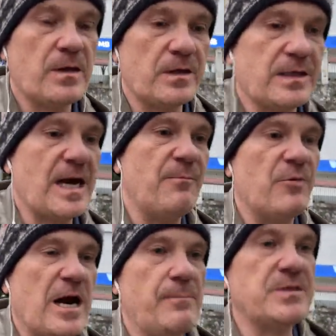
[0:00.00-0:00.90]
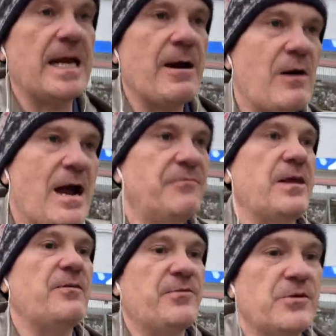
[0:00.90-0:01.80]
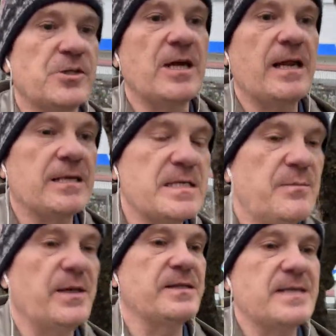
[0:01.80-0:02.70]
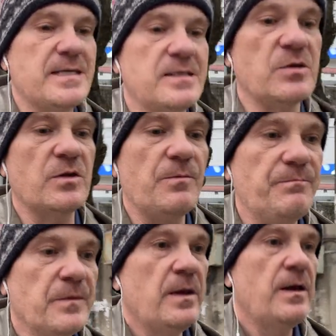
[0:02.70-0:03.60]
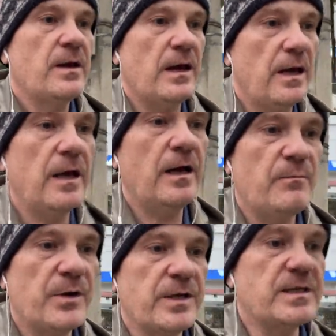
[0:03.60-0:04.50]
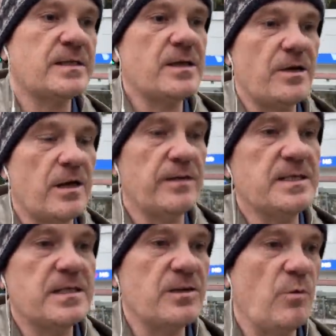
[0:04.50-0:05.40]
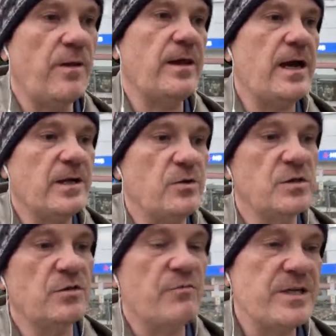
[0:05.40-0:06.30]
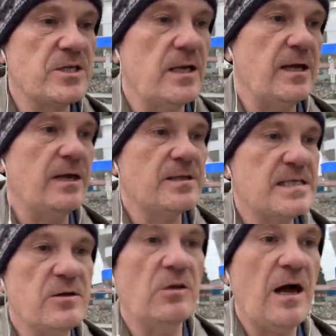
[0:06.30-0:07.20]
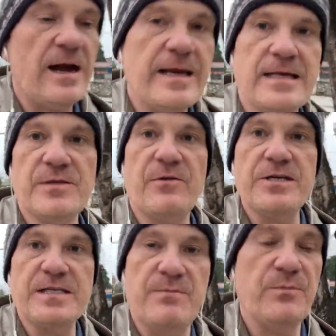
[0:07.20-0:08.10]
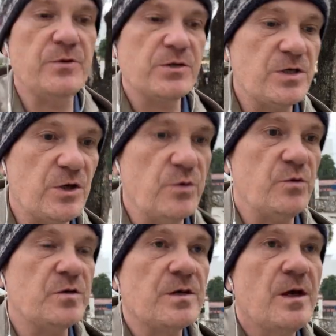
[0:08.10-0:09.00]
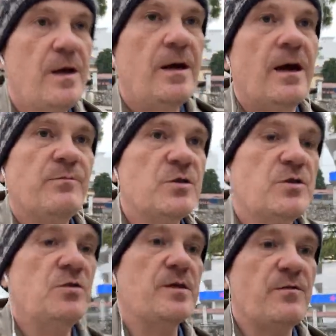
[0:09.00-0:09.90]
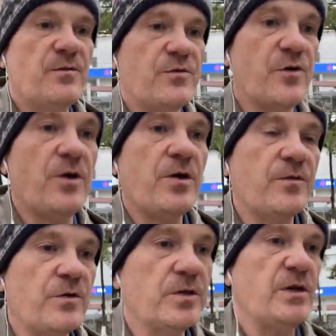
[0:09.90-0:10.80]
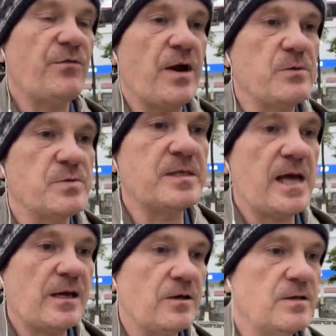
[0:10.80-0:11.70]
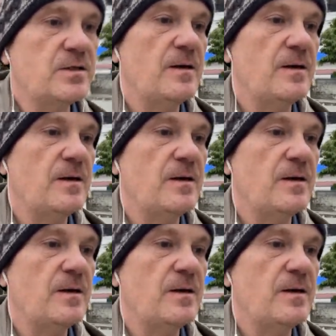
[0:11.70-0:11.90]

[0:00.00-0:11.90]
camera apps now have that functionality built into them. But this is the one that I used originally and still like. It's very simple to use. I'm just using 30 frames per second